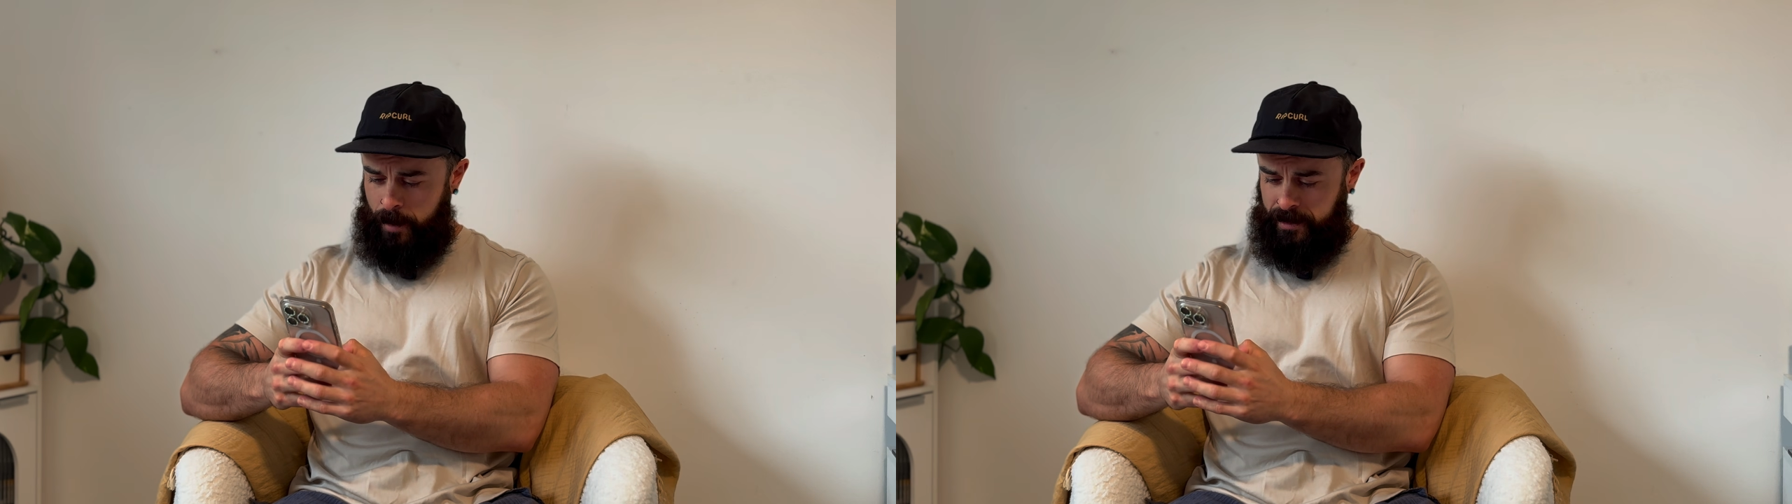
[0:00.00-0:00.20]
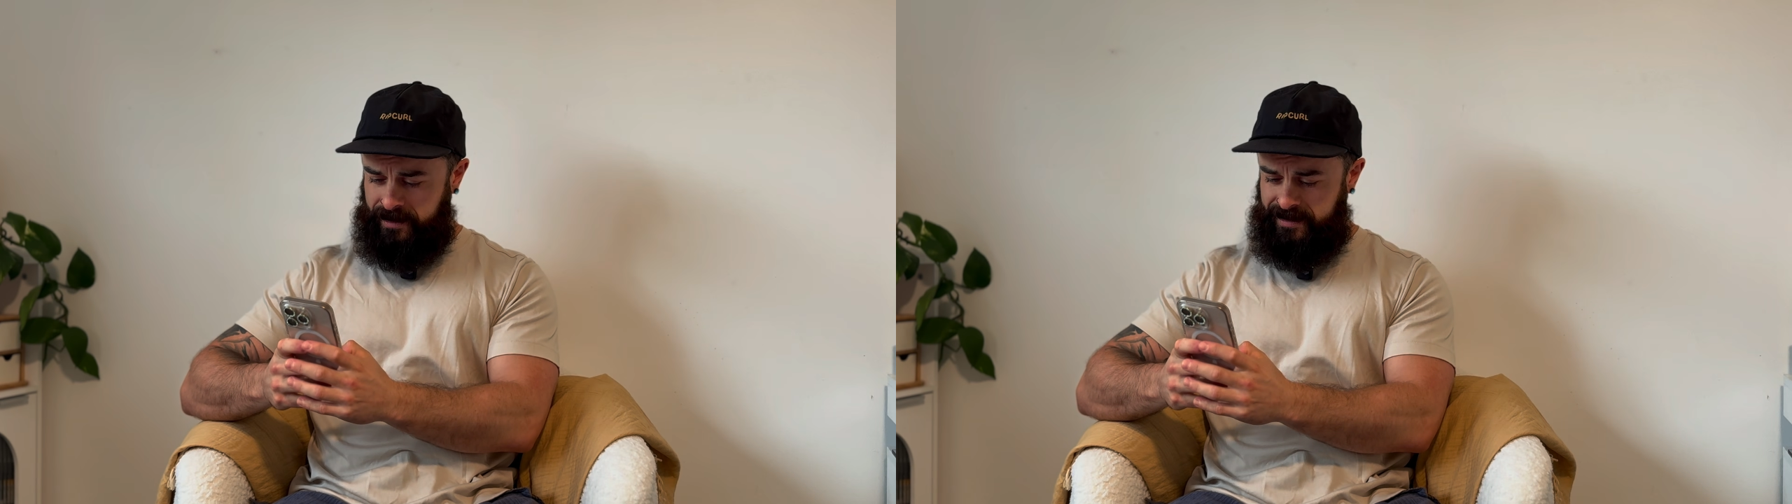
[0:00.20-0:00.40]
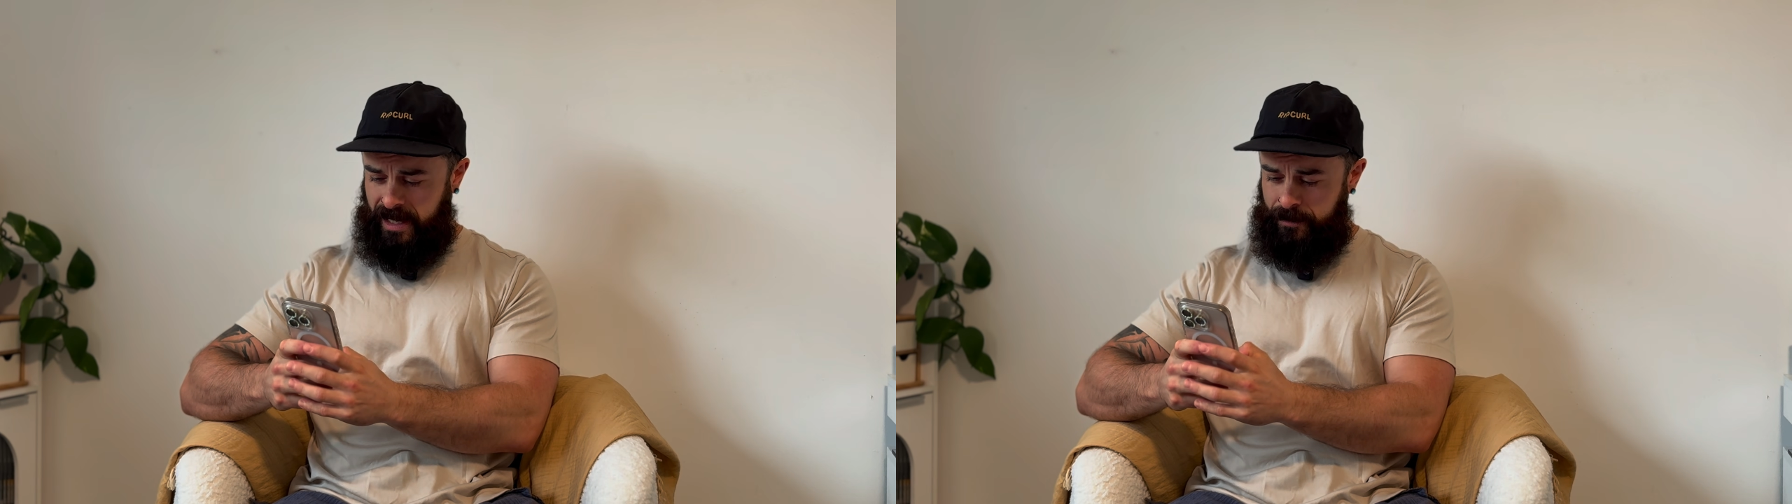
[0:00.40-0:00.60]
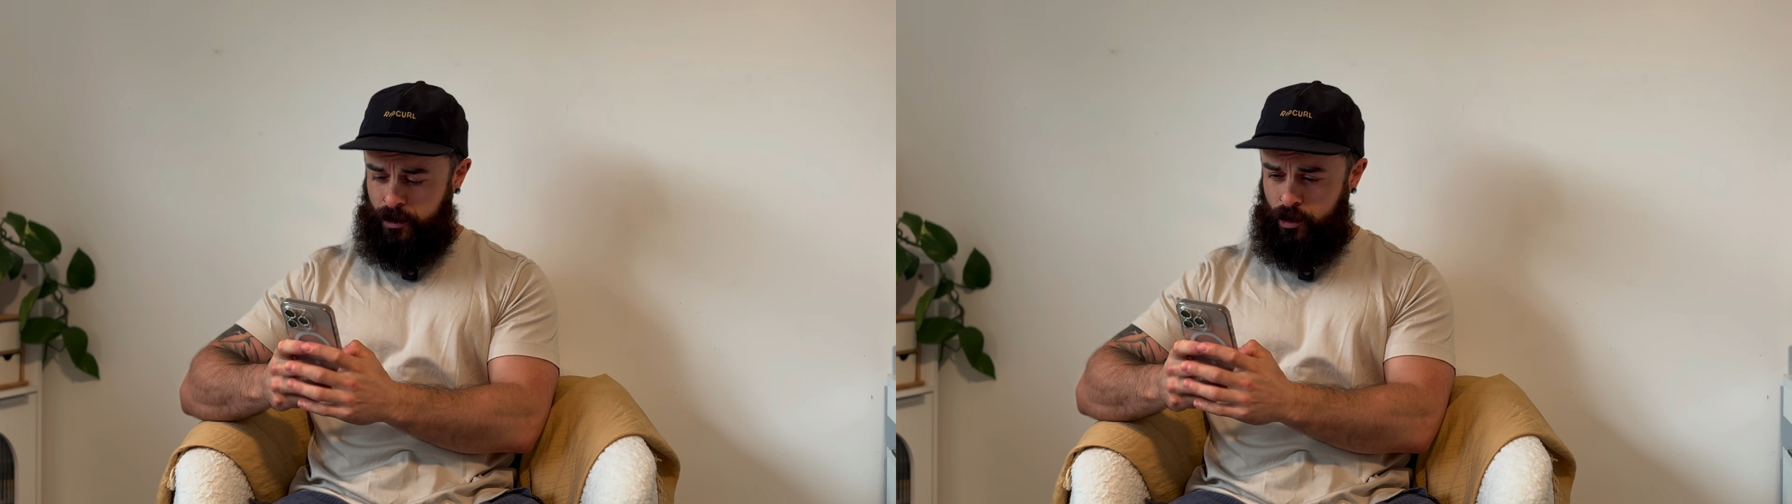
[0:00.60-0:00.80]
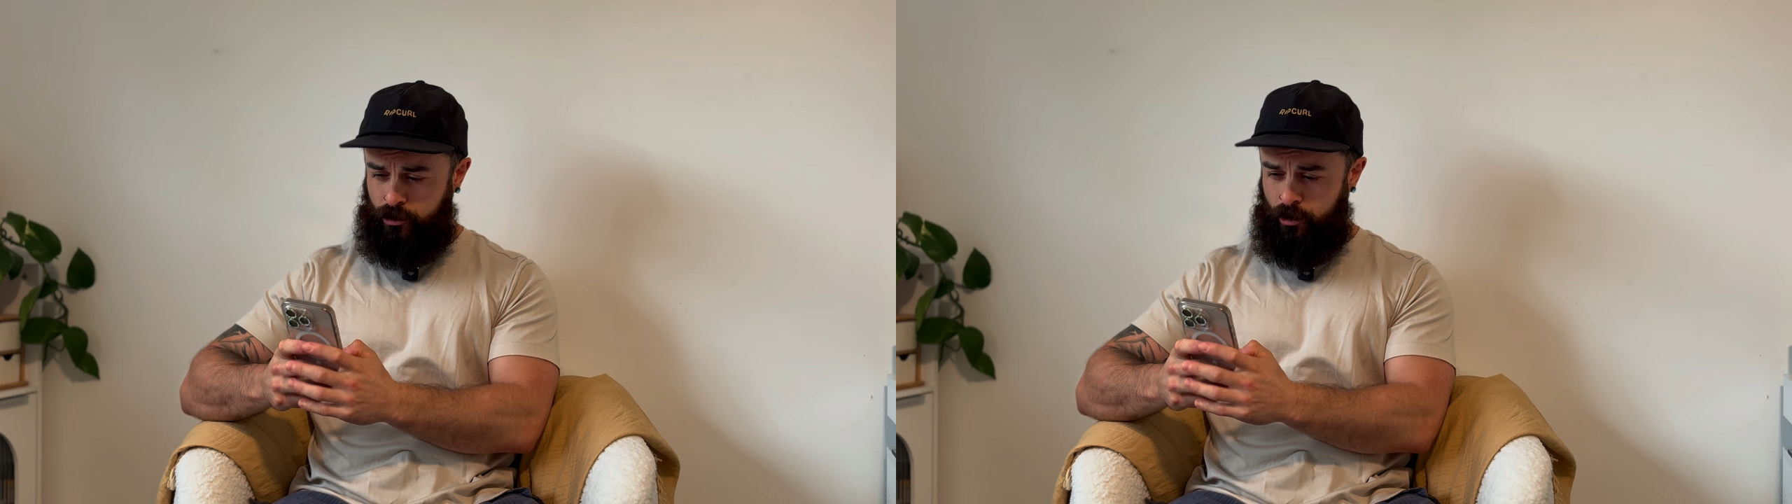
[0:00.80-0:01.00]
I'm gonna save
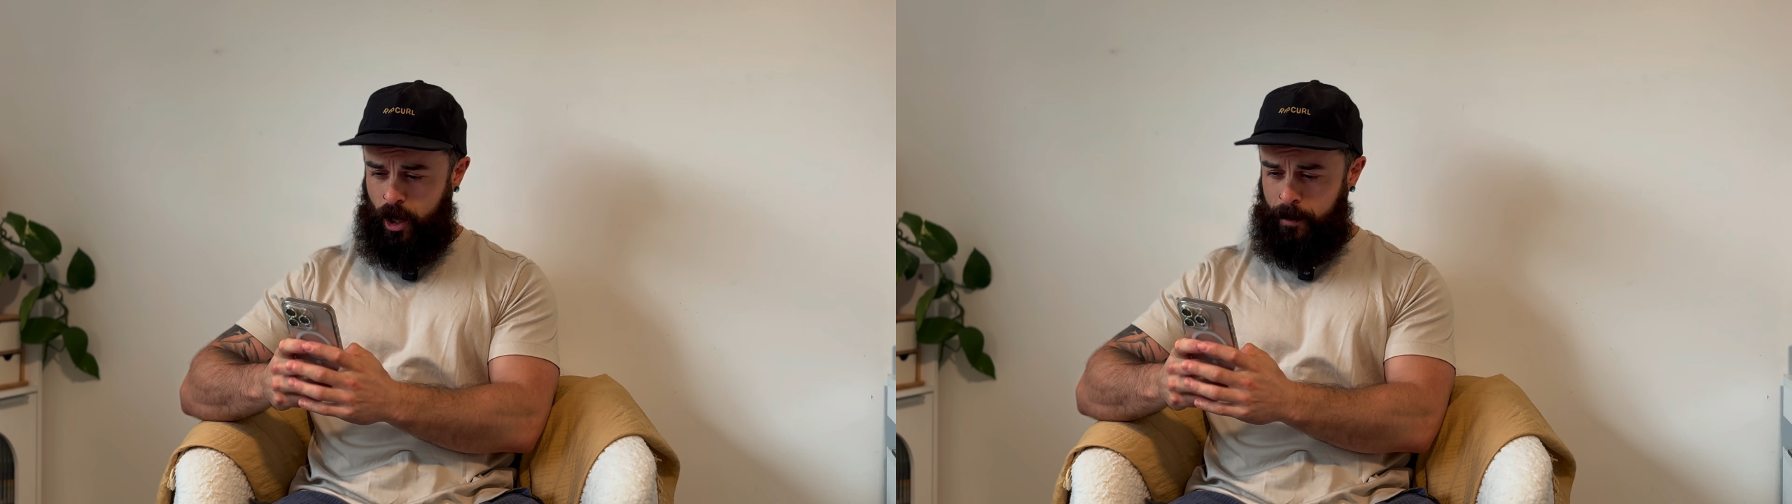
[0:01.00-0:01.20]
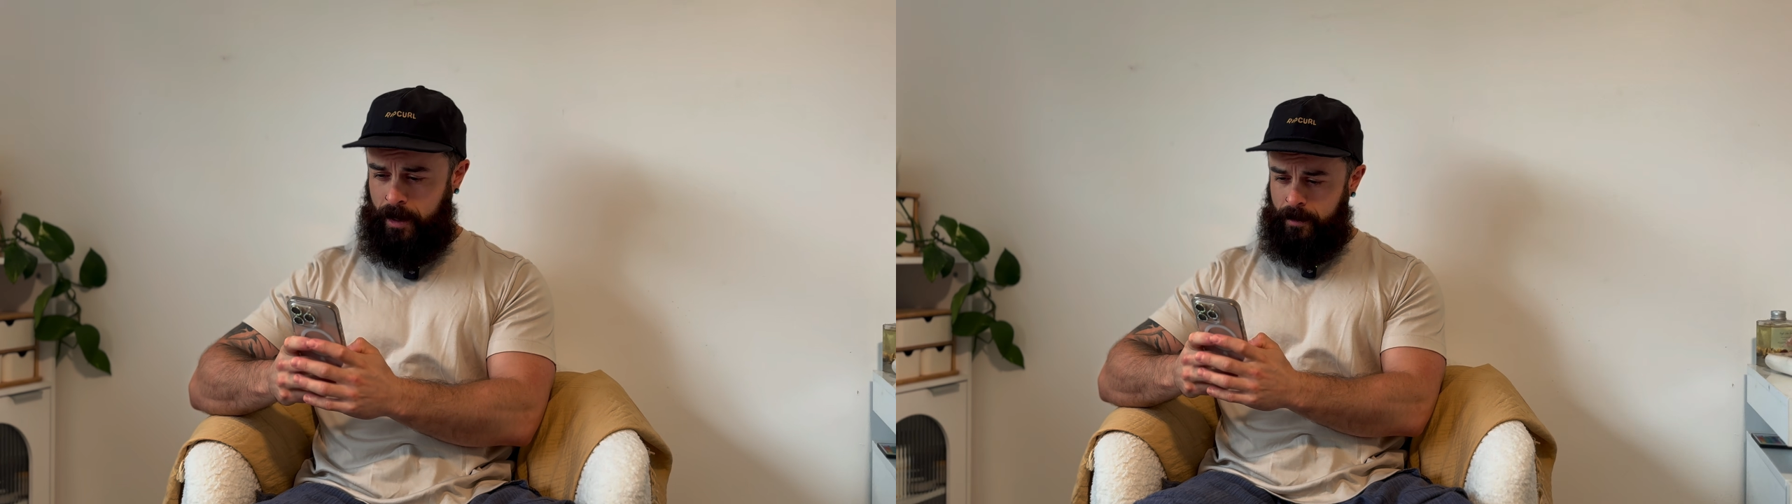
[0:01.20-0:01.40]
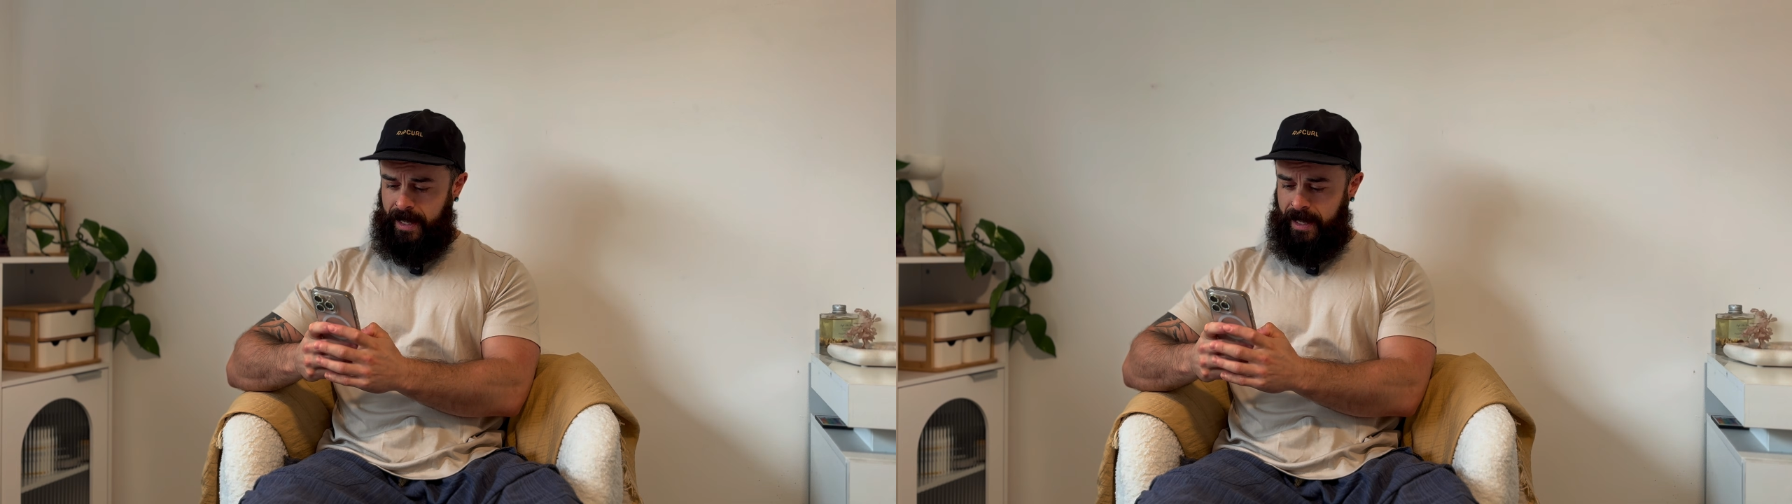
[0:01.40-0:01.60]
you the drama